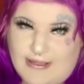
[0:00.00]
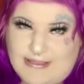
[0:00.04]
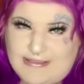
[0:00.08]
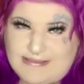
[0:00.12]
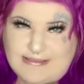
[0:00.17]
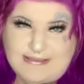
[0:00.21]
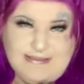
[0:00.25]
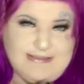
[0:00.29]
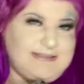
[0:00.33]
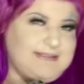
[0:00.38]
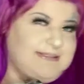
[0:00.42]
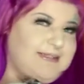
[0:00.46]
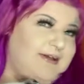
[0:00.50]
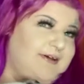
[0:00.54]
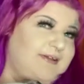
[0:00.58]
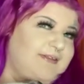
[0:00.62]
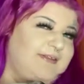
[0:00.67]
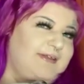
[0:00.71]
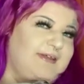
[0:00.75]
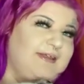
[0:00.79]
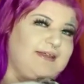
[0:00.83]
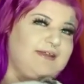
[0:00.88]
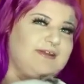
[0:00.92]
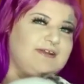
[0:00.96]
guys can see
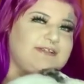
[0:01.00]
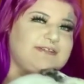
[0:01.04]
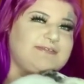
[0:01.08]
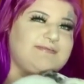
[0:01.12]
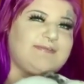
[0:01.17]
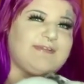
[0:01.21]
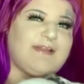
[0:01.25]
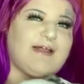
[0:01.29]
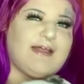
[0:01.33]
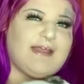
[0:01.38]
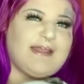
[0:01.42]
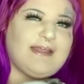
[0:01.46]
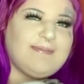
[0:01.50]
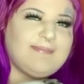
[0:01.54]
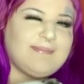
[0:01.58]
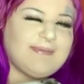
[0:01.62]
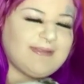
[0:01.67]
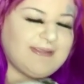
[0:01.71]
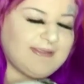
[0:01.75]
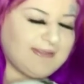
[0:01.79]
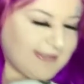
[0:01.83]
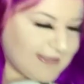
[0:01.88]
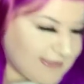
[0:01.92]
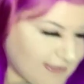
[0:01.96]
all the hairs flying,
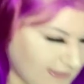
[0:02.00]
but he